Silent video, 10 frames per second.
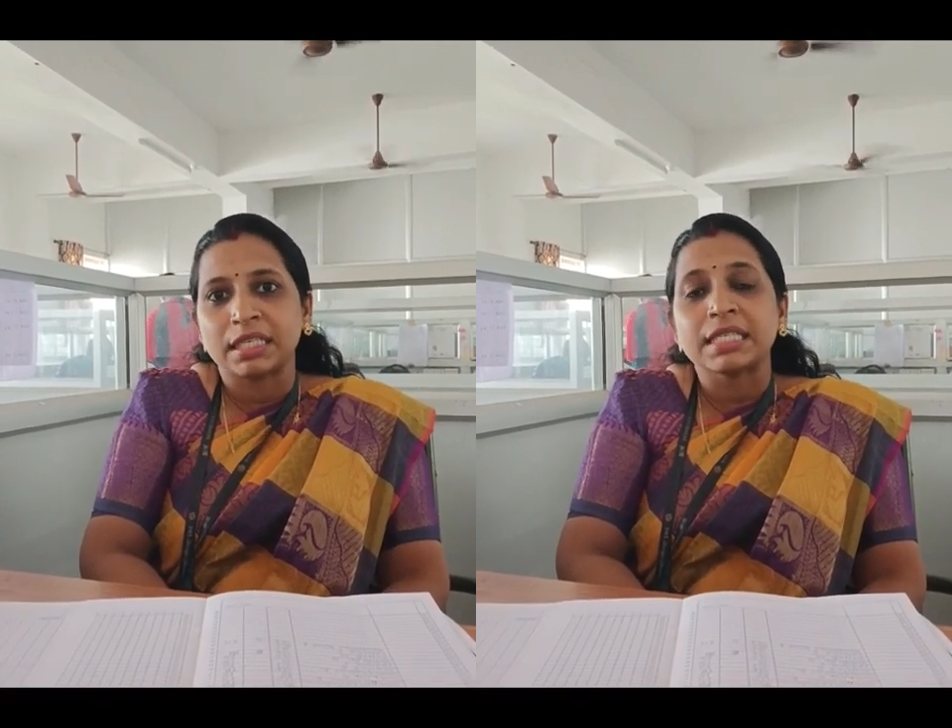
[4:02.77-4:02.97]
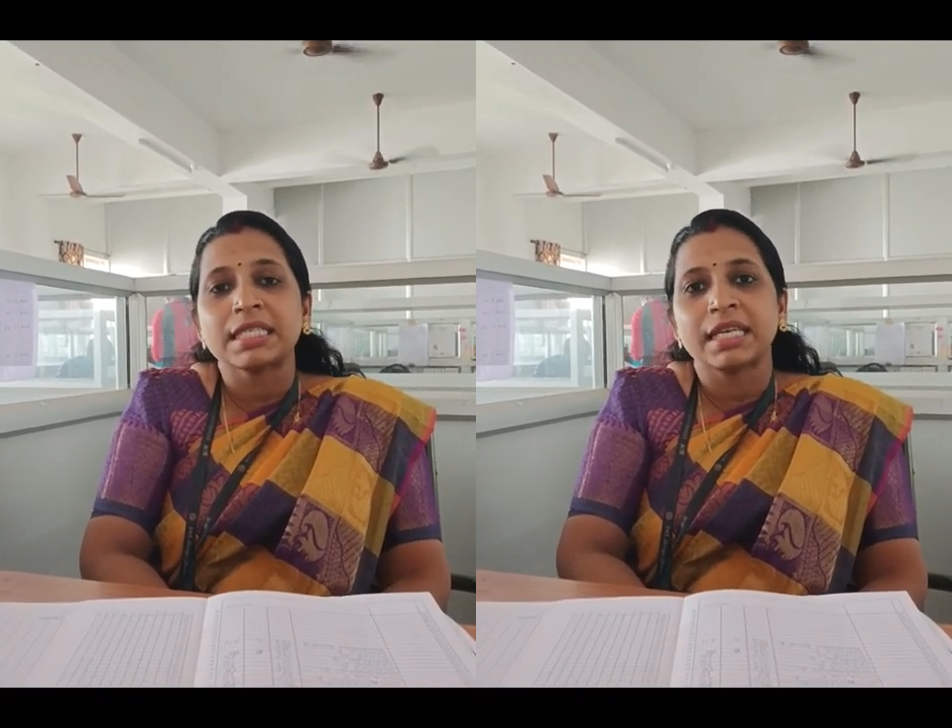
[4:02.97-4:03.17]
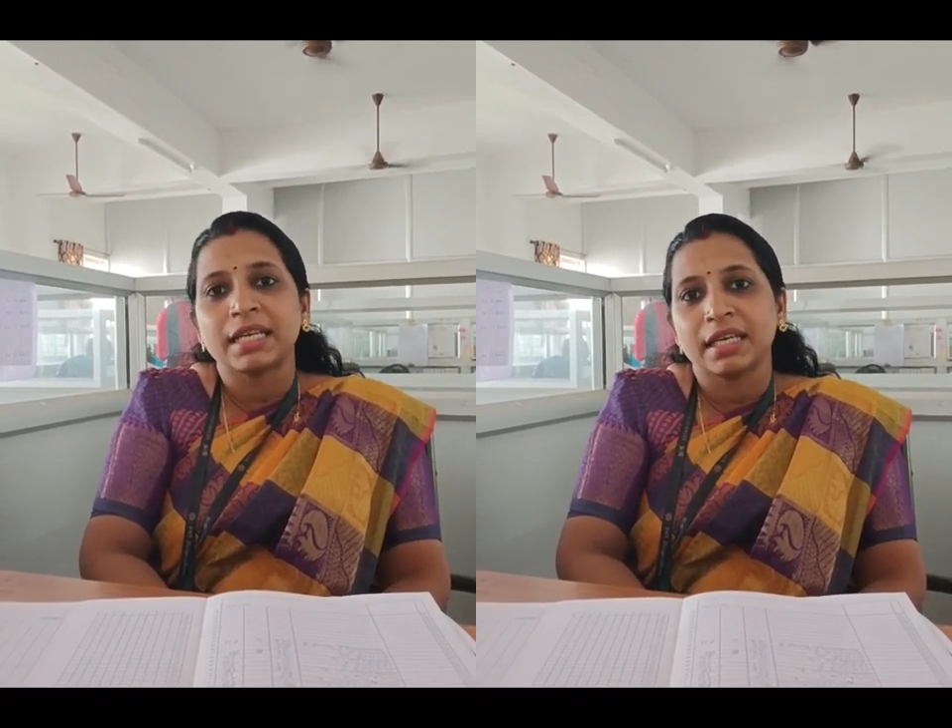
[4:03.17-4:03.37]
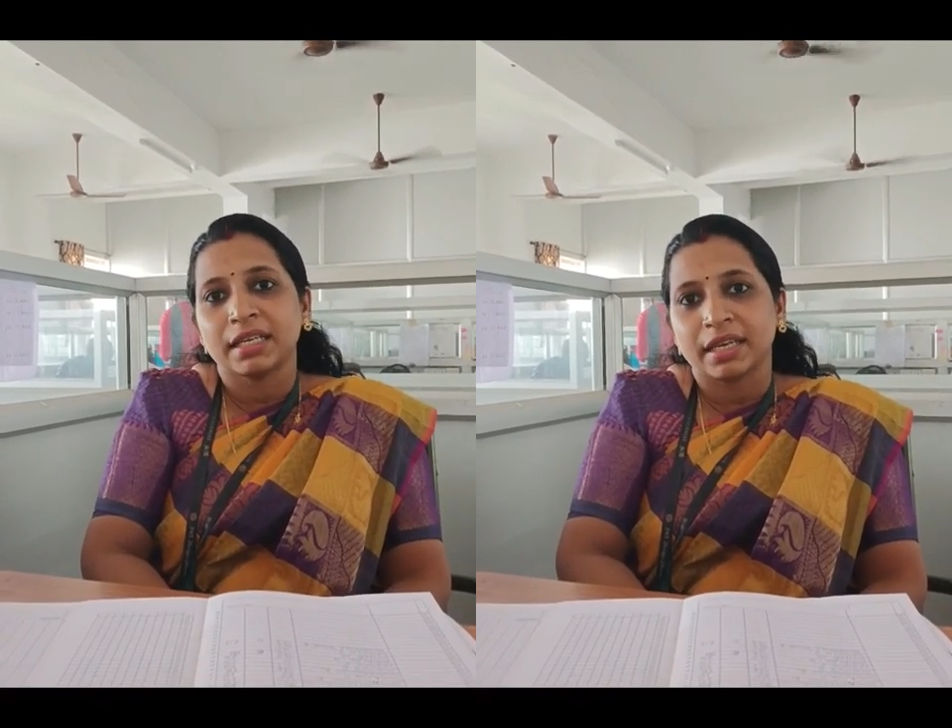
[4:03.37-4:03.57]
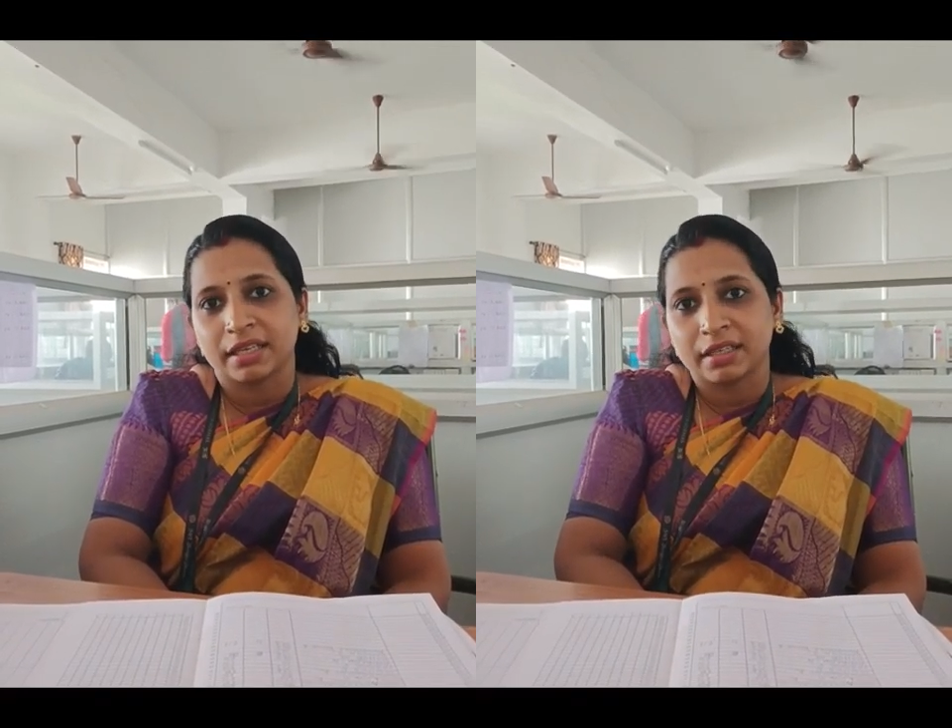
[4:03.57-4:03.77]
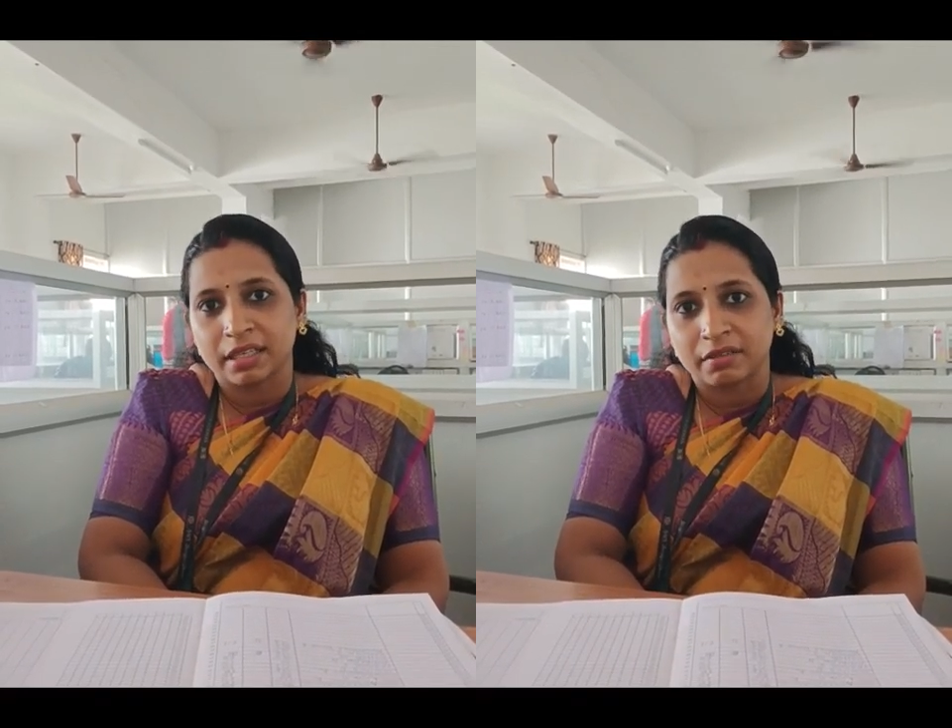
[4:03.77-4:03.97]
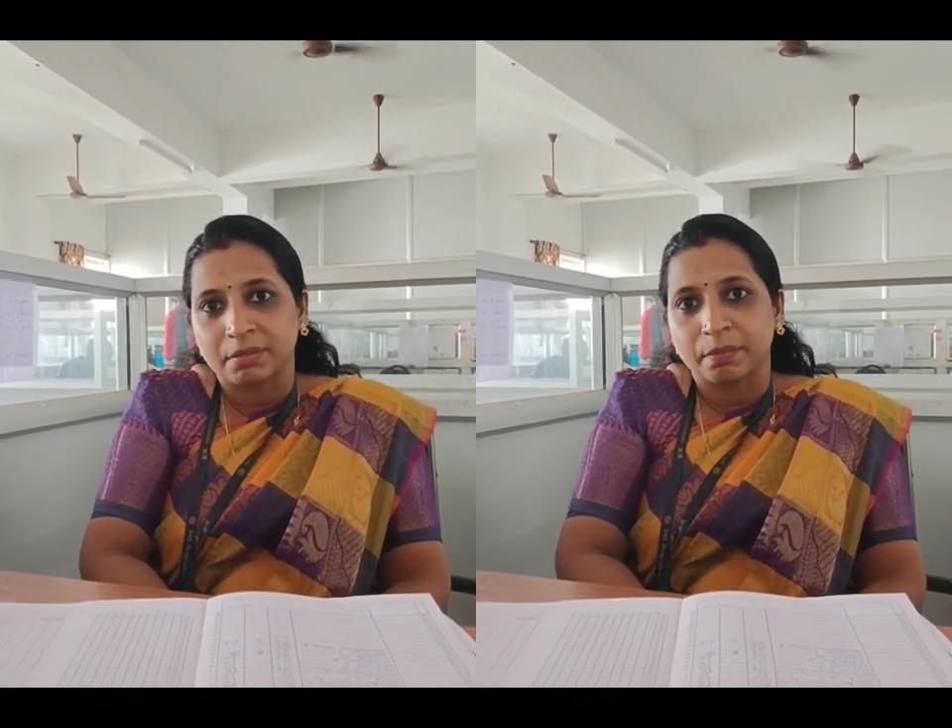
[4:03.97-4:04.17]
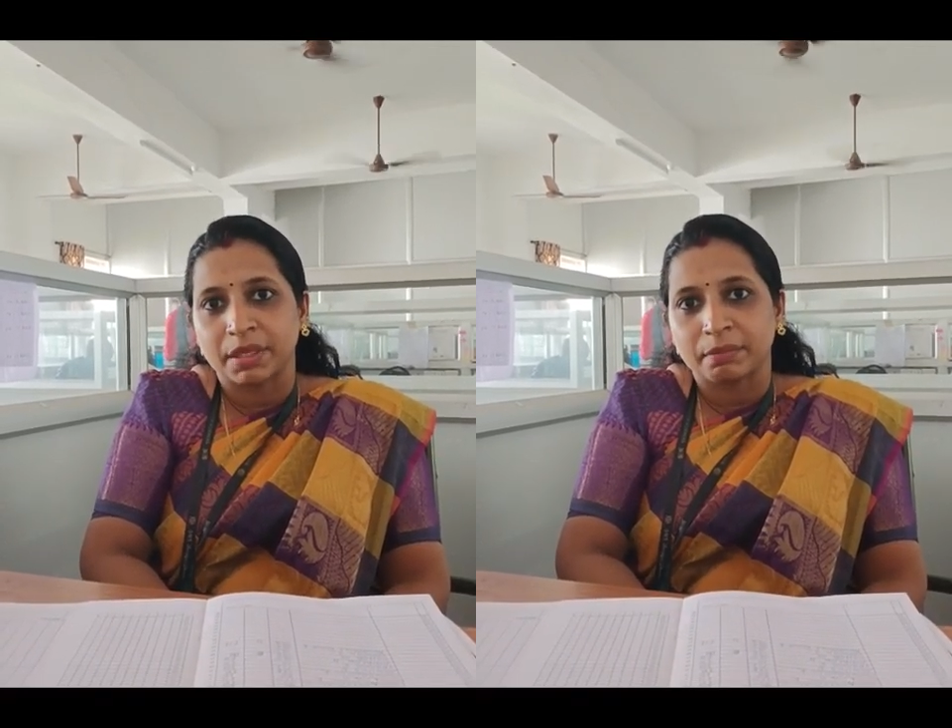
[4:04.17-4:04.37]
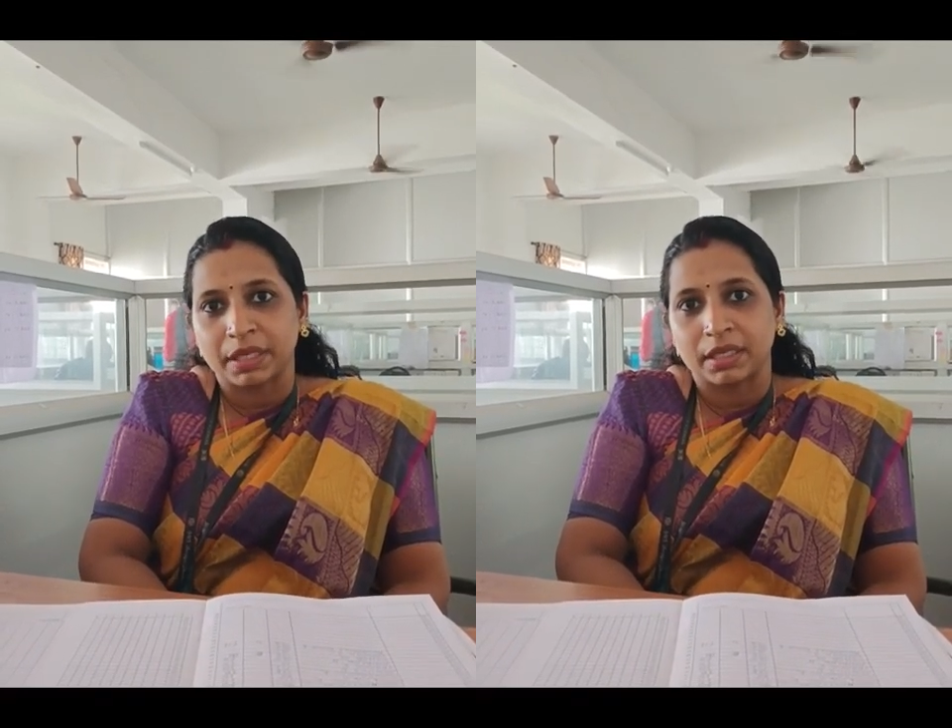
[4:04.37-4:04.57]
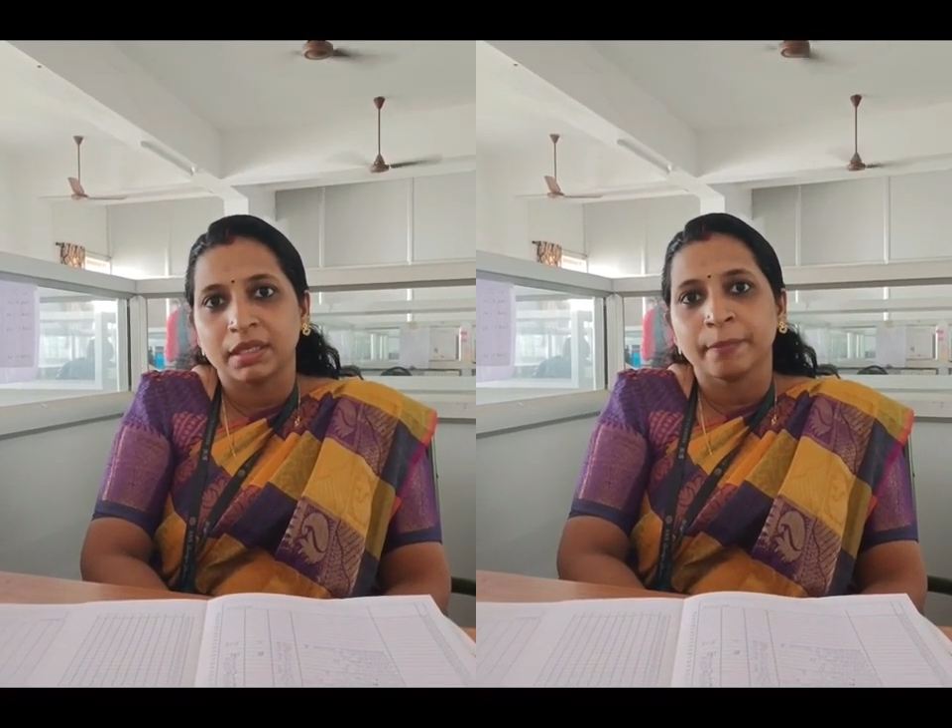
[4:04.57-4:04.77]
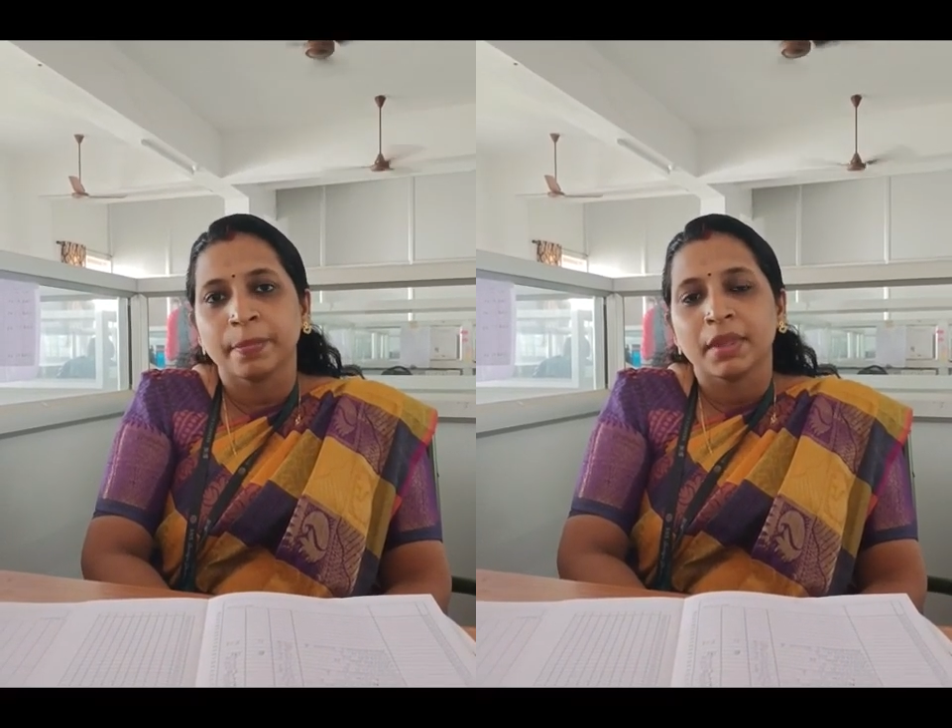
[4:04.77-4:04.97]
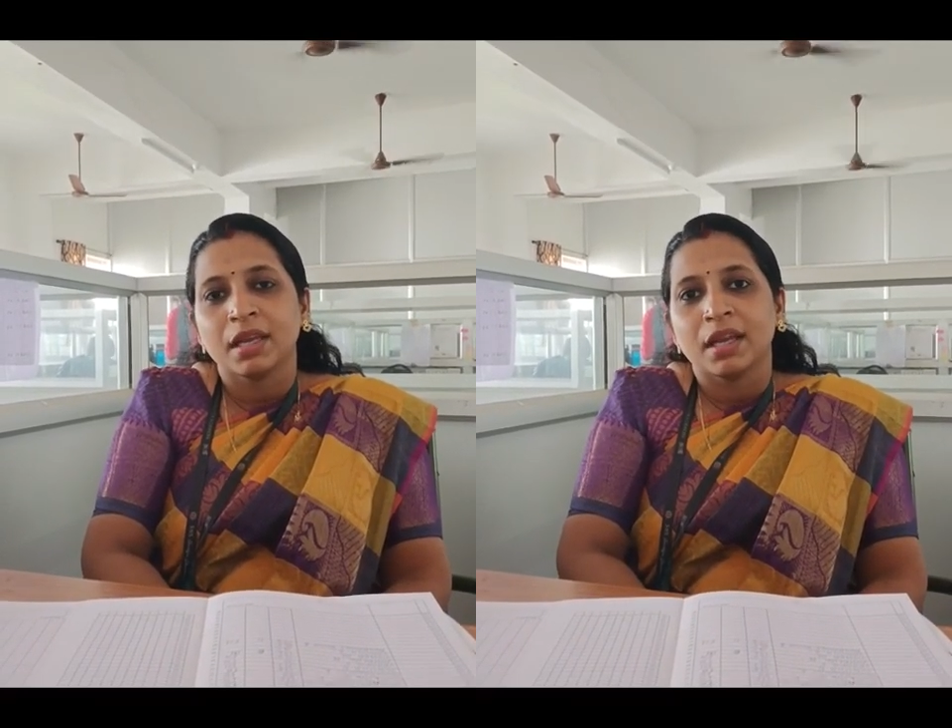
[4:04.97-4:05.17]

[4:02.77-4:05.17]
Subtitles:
that is Skill and Career Development pillar,